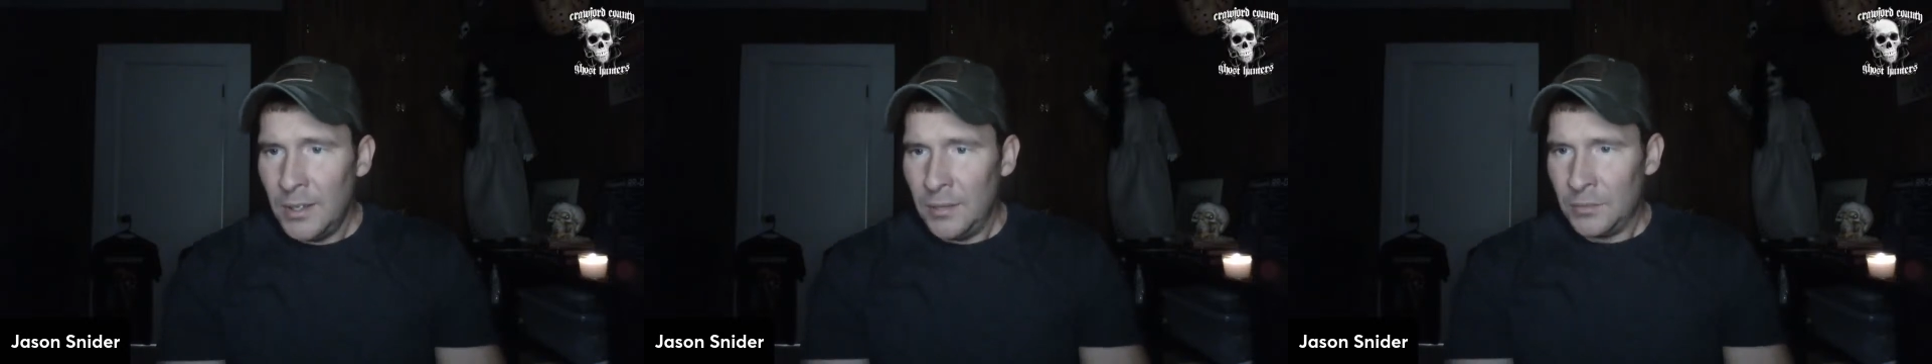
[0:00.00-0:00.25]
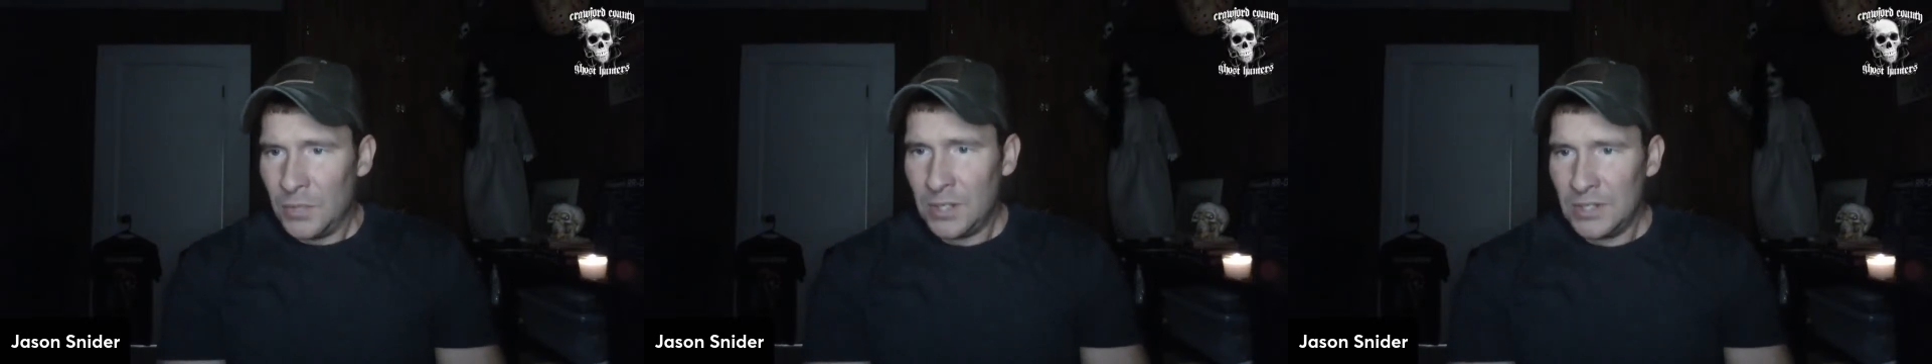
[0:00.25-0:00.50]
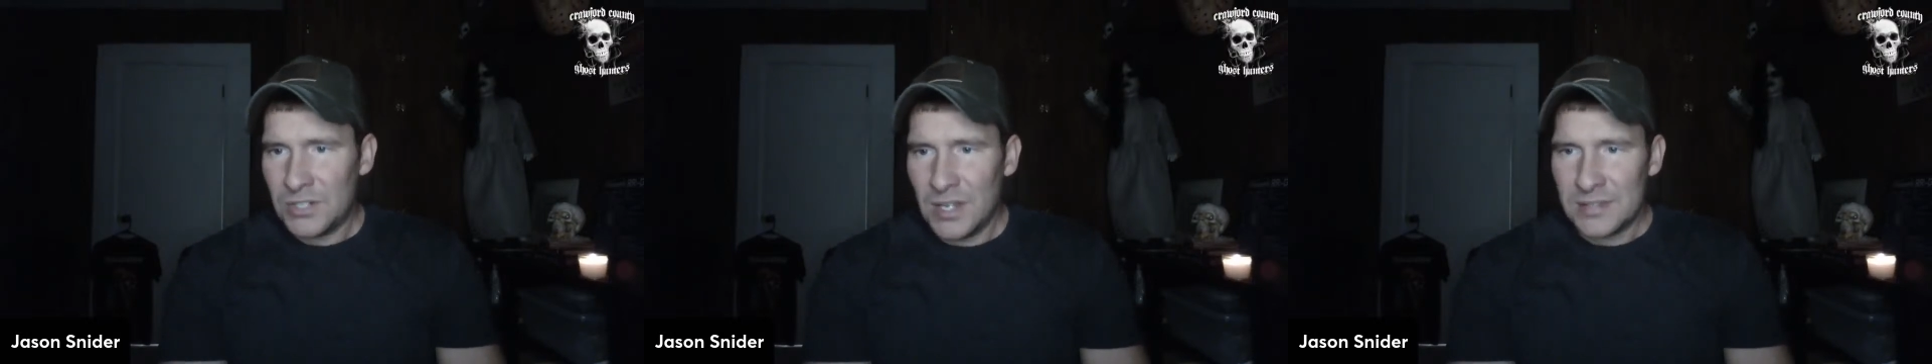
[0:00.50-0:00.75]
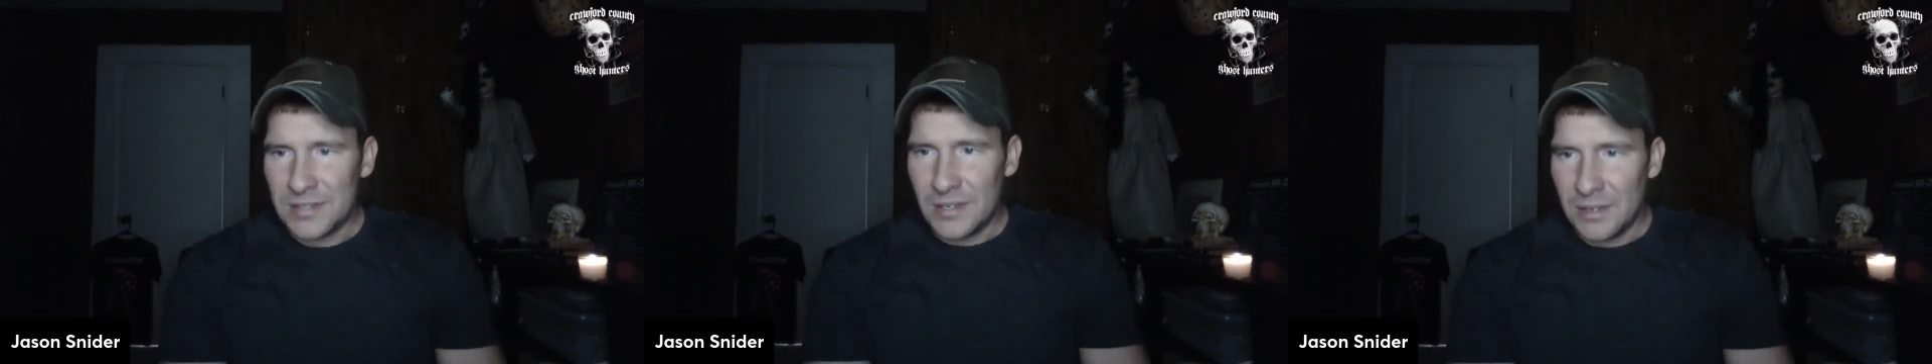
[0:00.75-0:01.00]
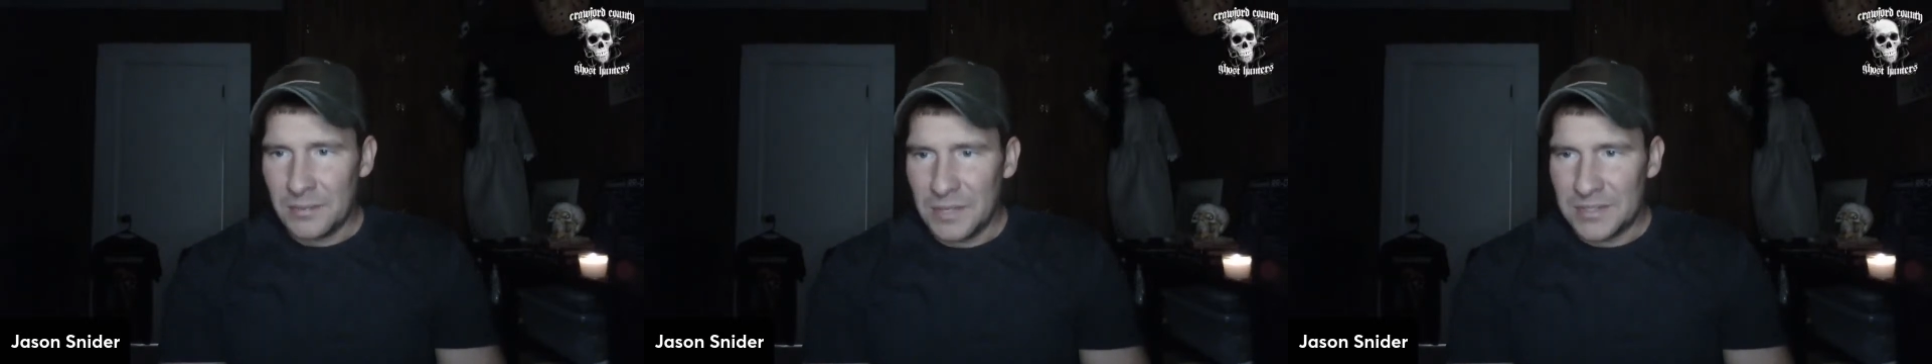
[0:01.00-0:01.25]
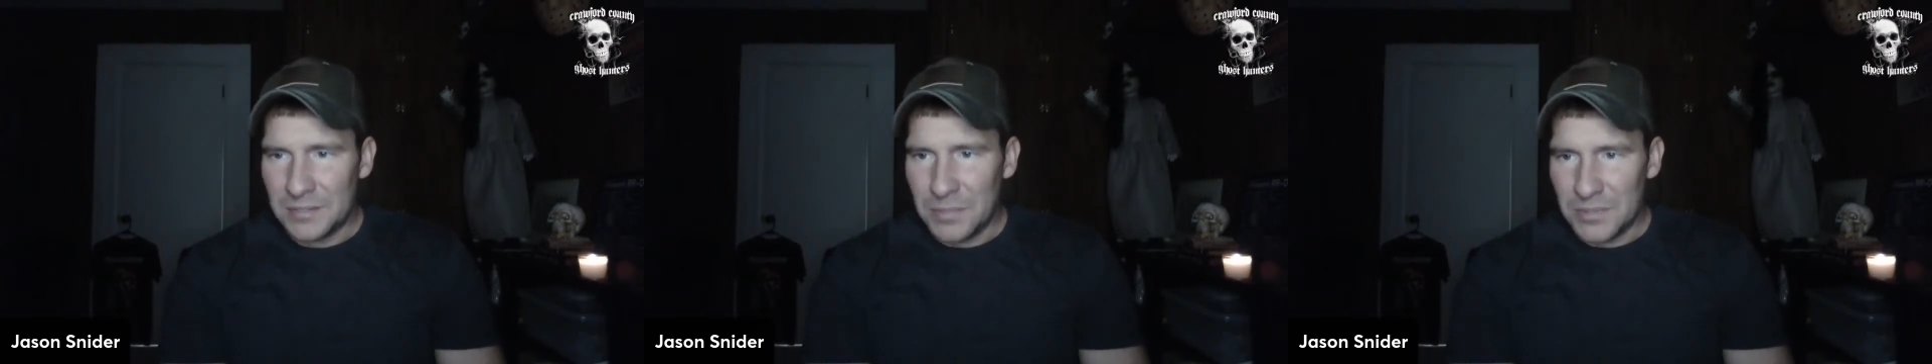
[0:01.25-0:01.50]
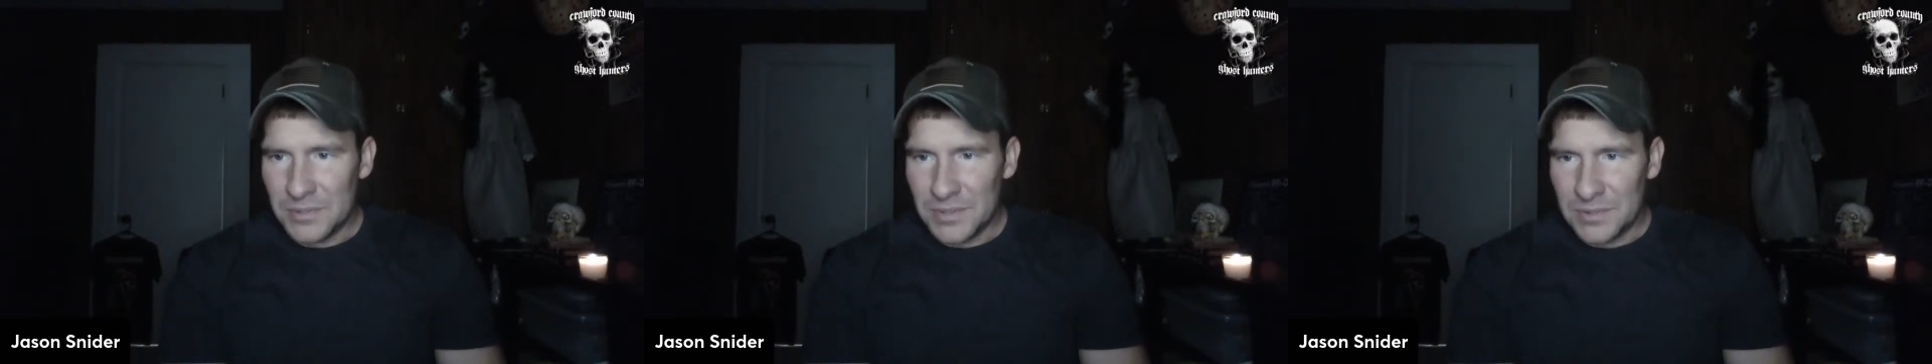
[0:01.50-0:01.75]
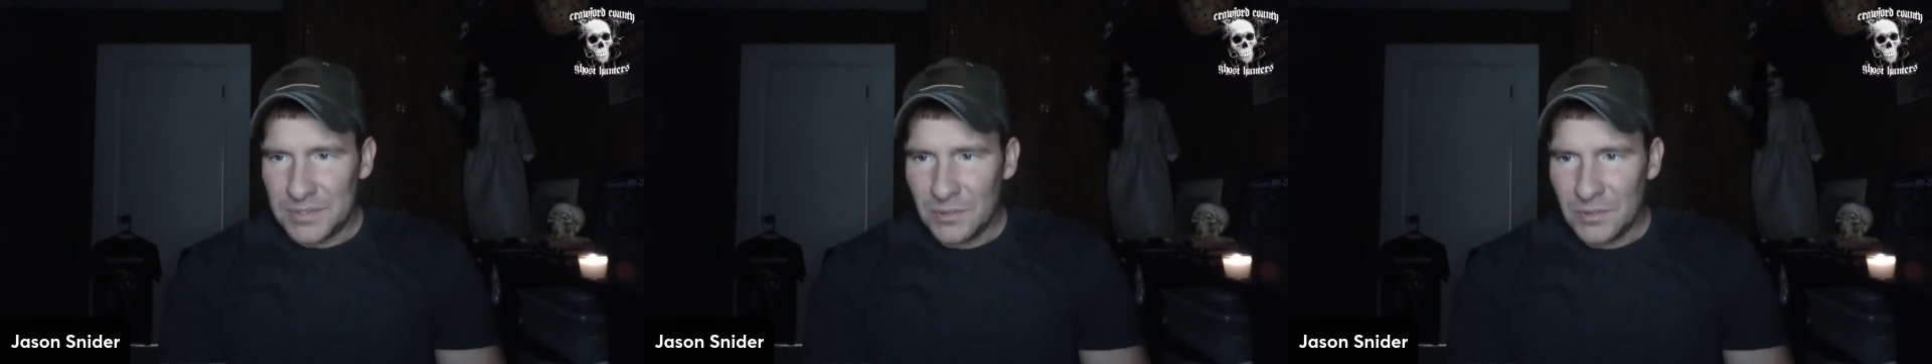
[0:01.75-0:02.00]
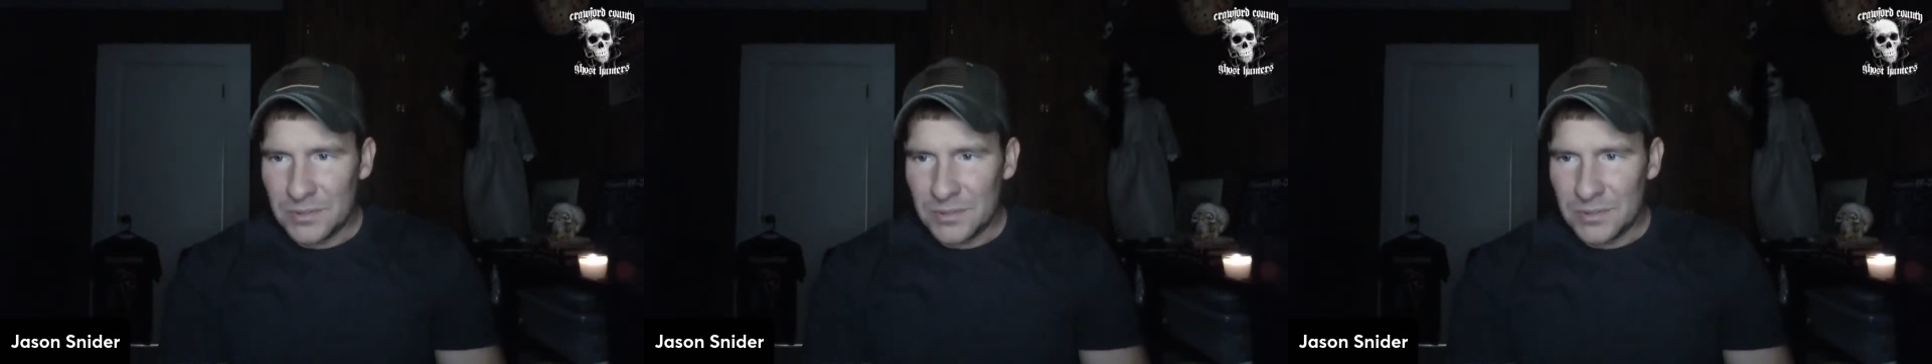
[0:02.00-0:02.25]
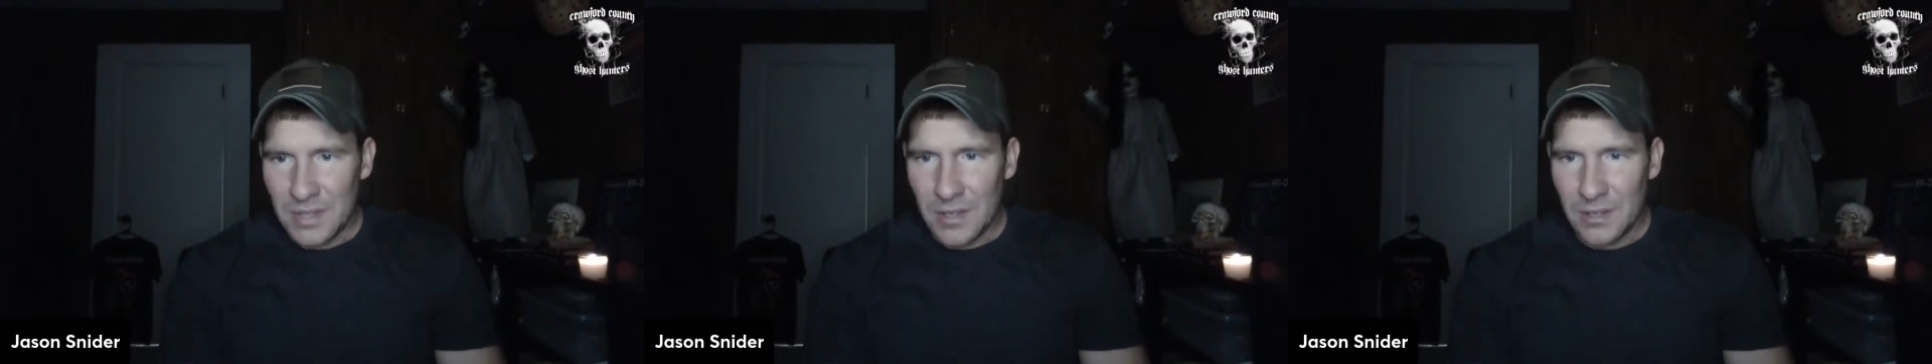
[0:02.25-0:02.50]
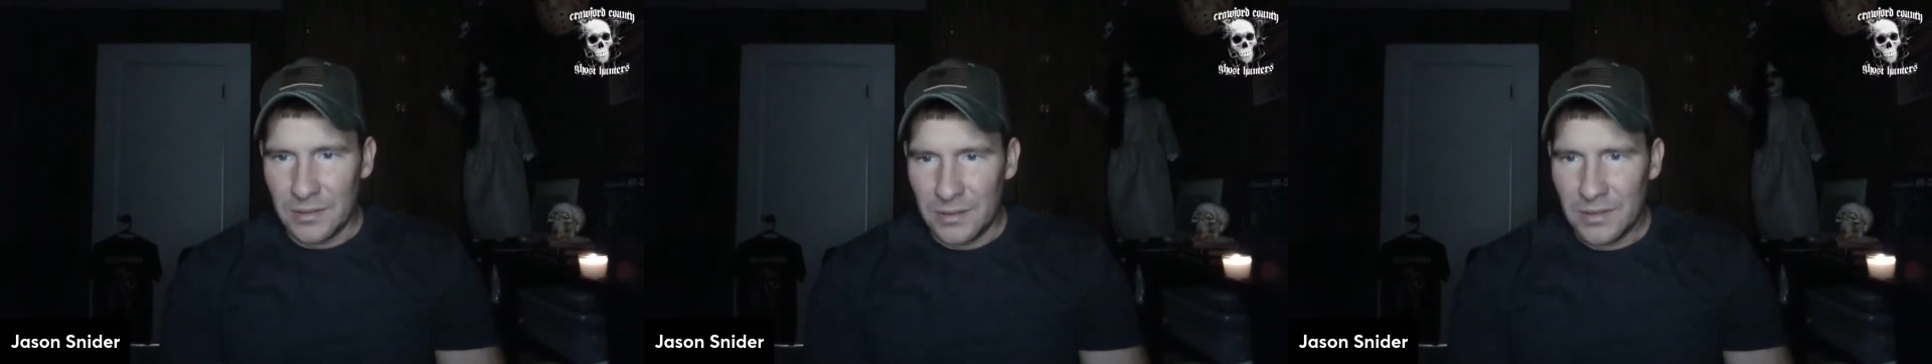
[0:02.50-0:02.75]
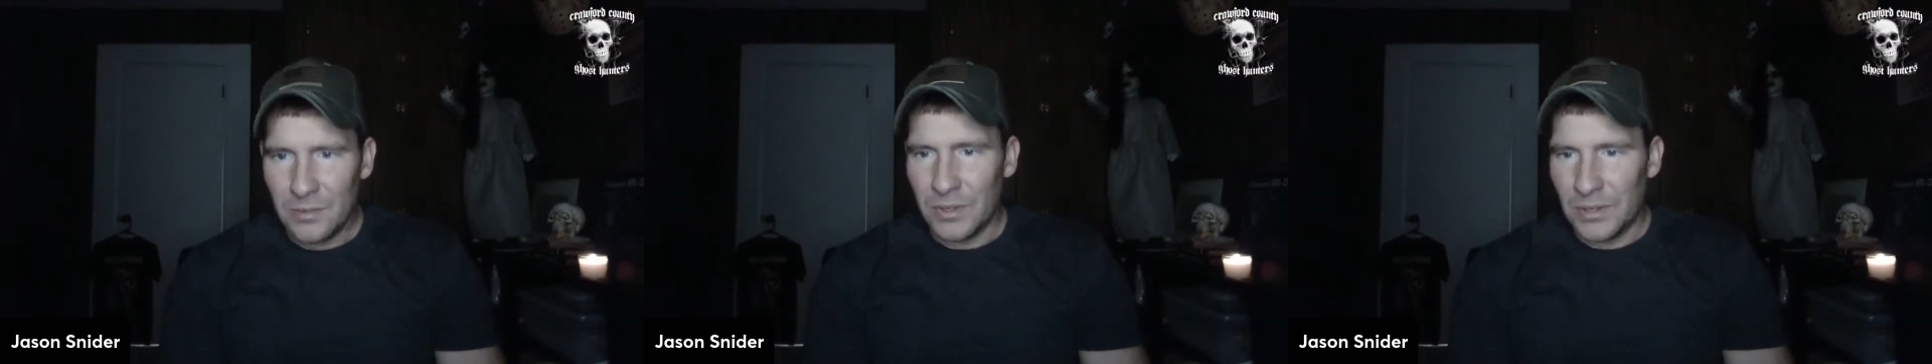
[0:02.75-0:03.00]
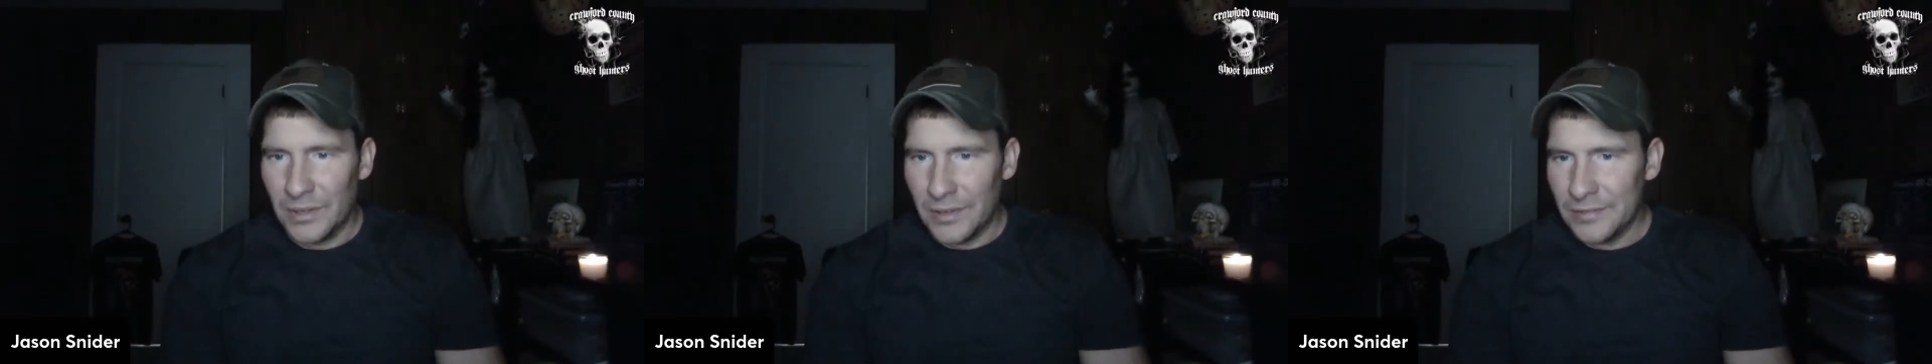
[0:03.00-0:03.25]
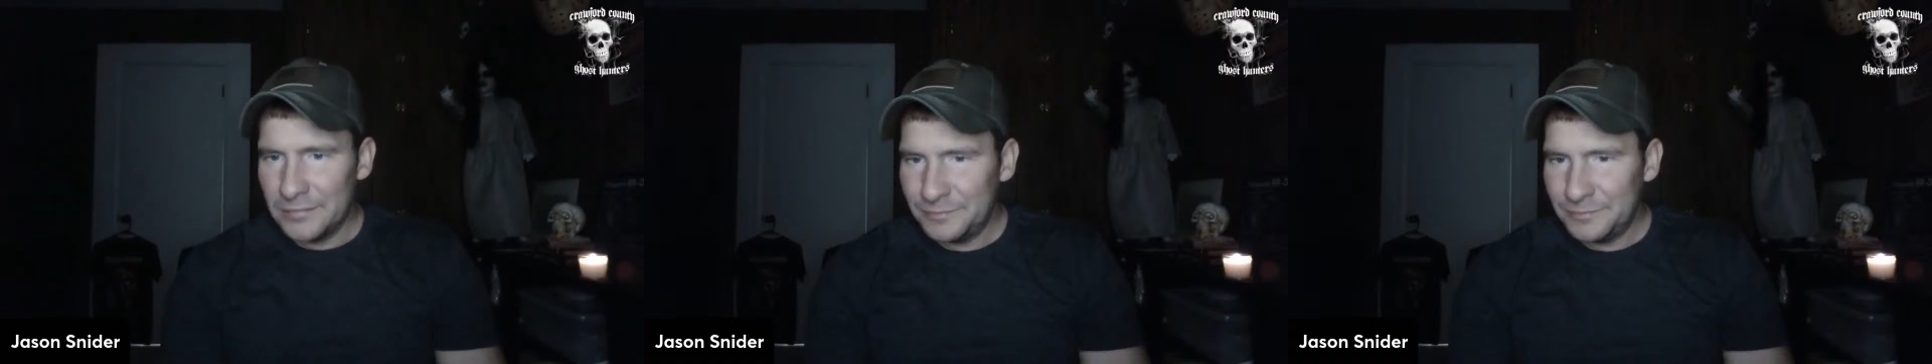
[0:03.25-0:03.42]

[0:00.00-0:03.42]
try to get you guys comments up there so I can see what you're saying. There we go.